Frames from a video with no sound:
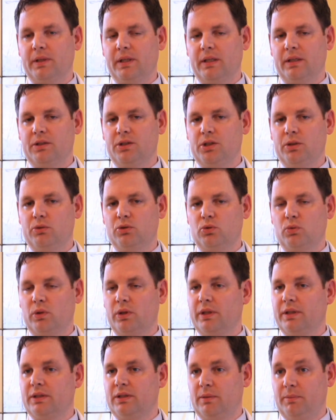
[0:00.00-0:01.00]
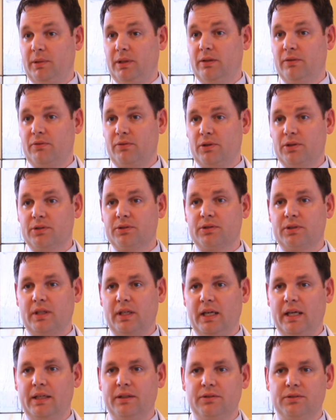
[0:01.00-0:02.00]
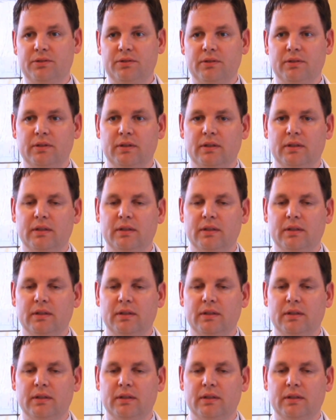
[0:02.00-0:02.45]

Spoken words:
and she was willing to be the first case